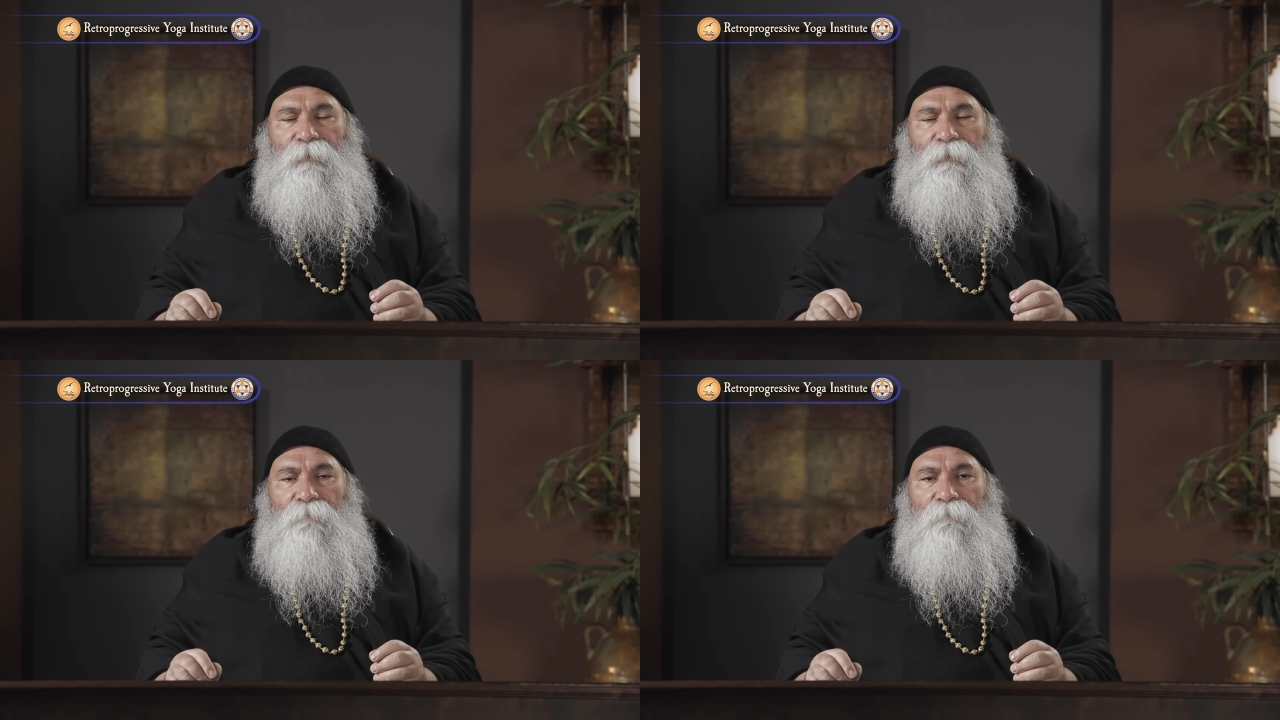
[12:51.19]

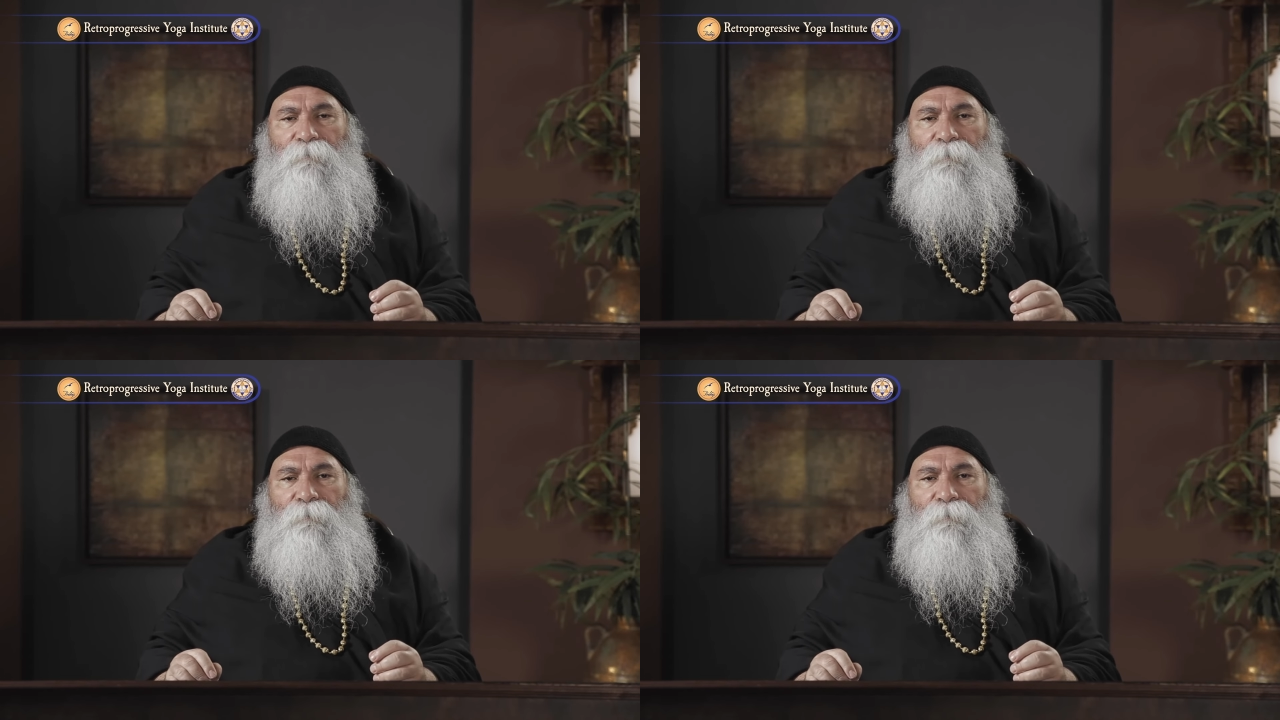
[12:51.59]

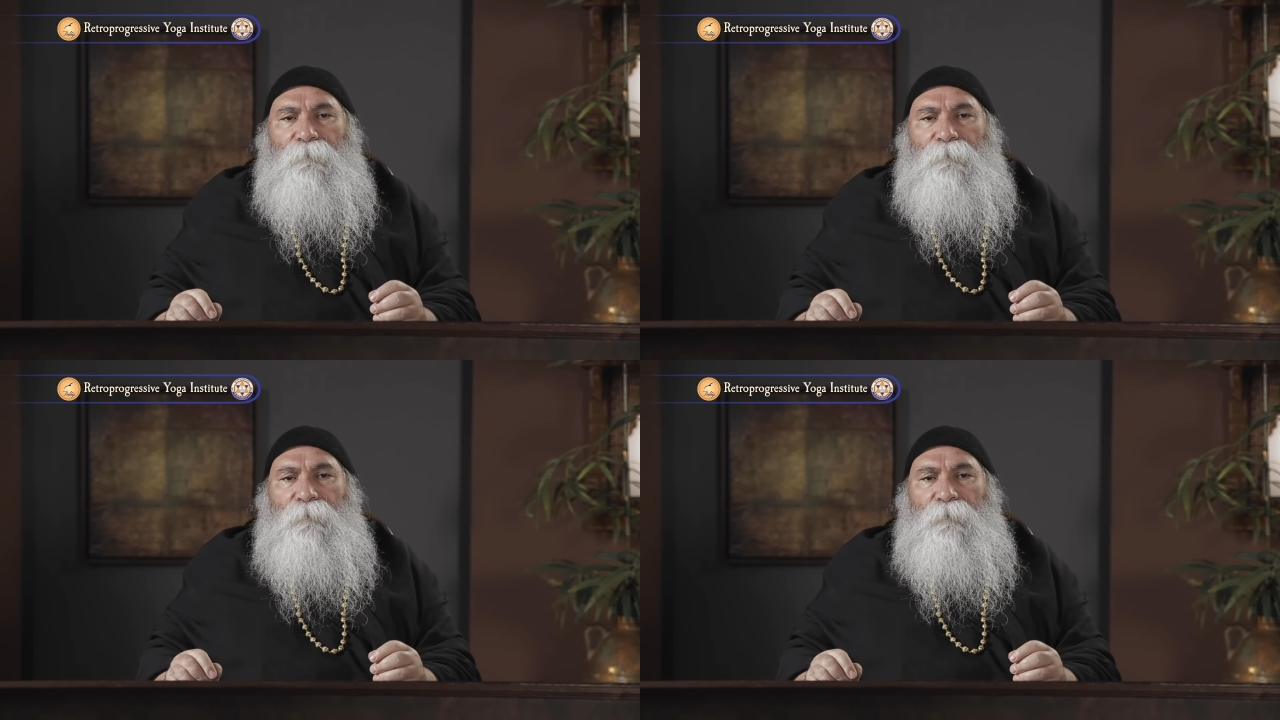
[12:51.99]

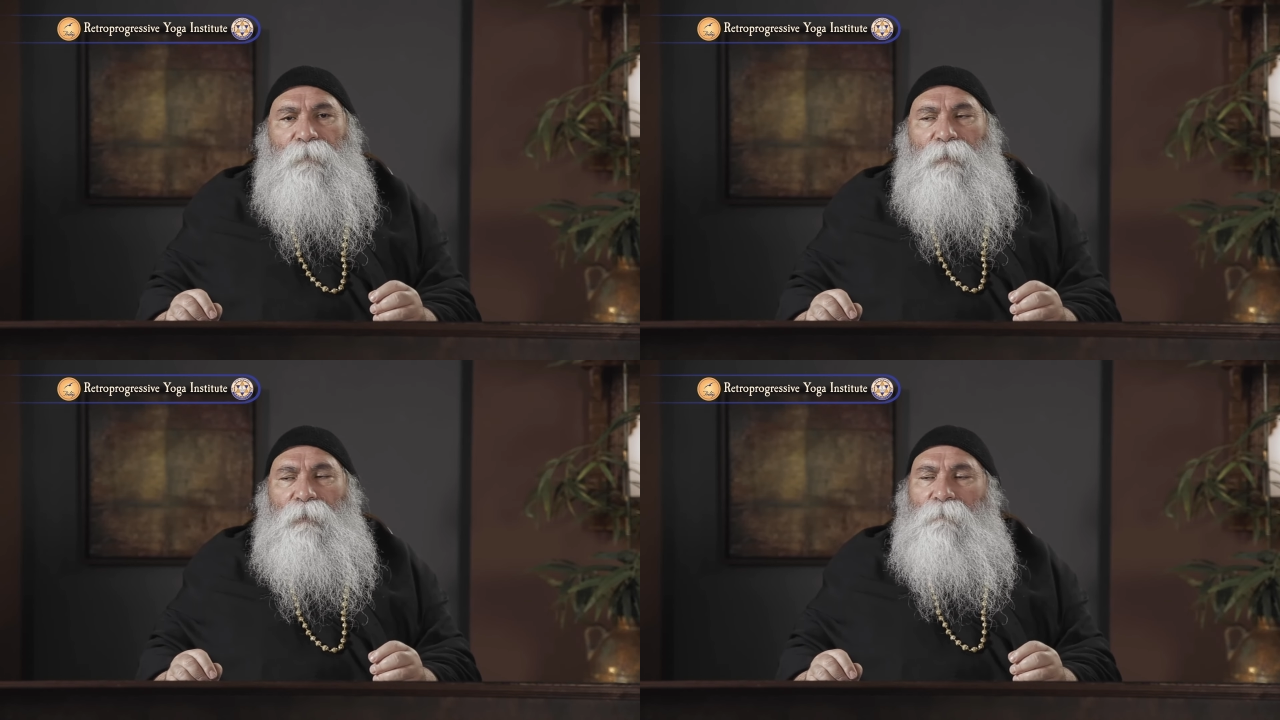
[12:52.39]

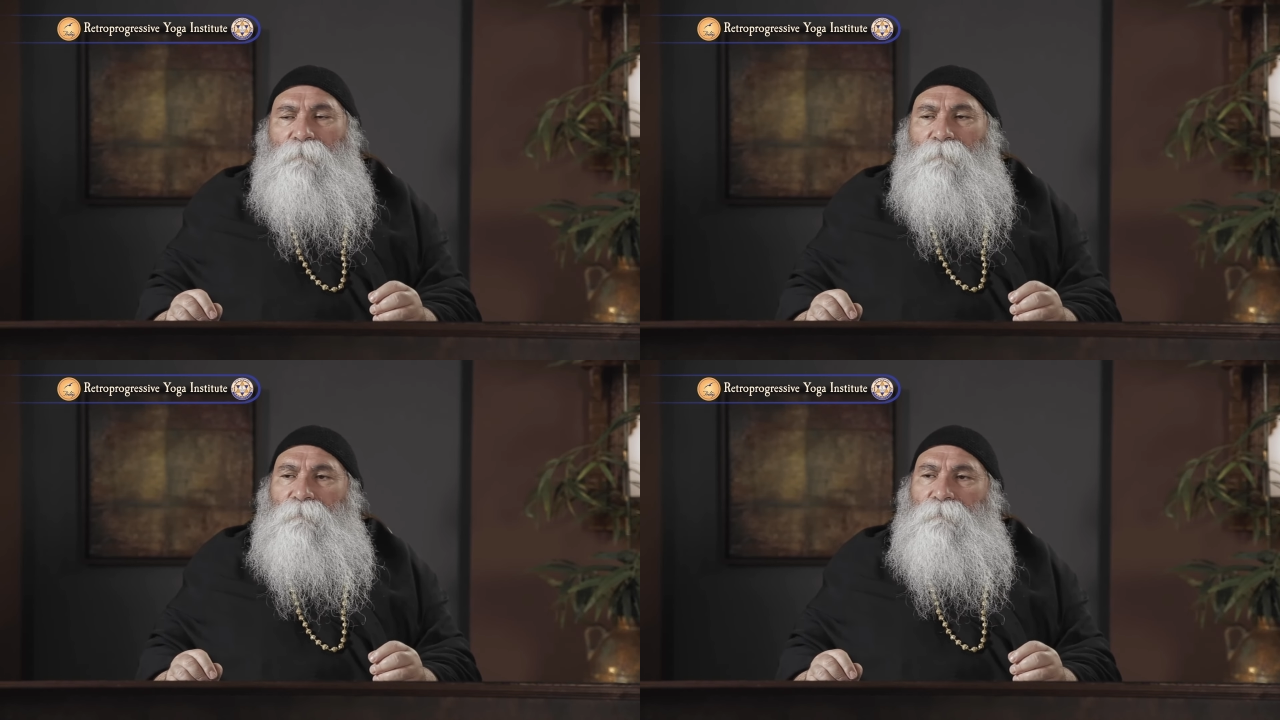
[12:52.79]

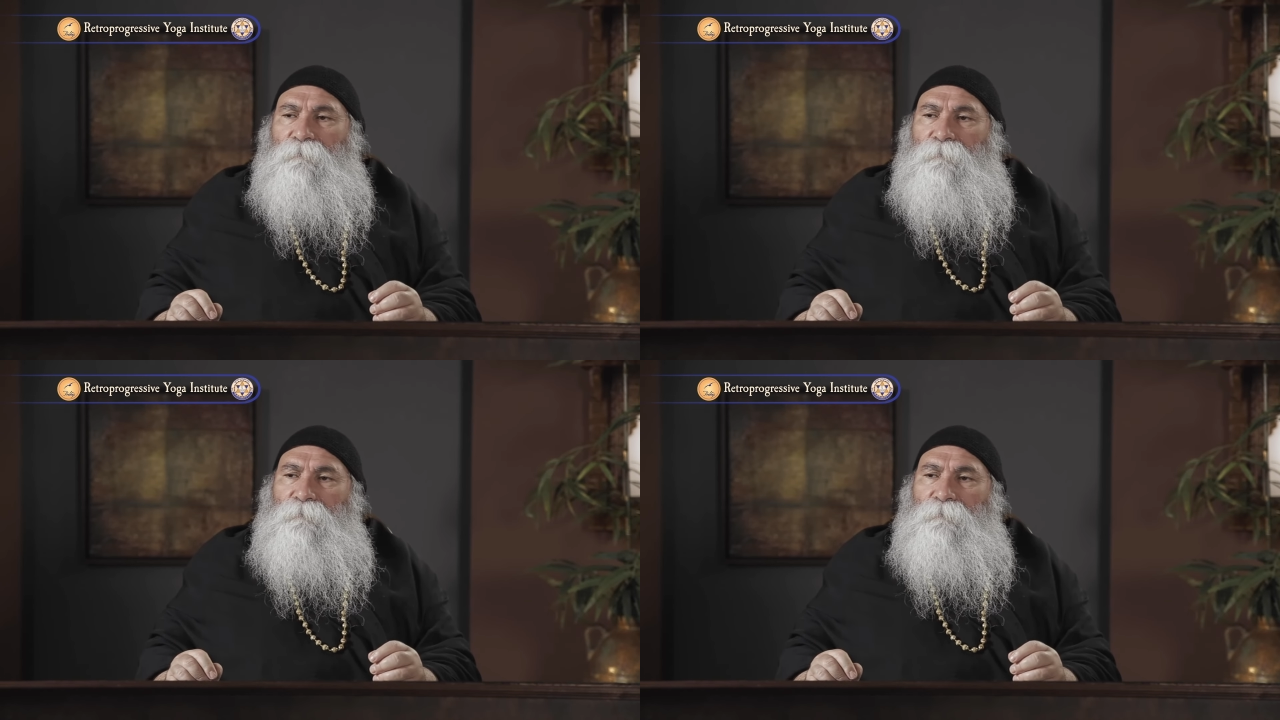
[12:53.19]
No one is speaking in this clip.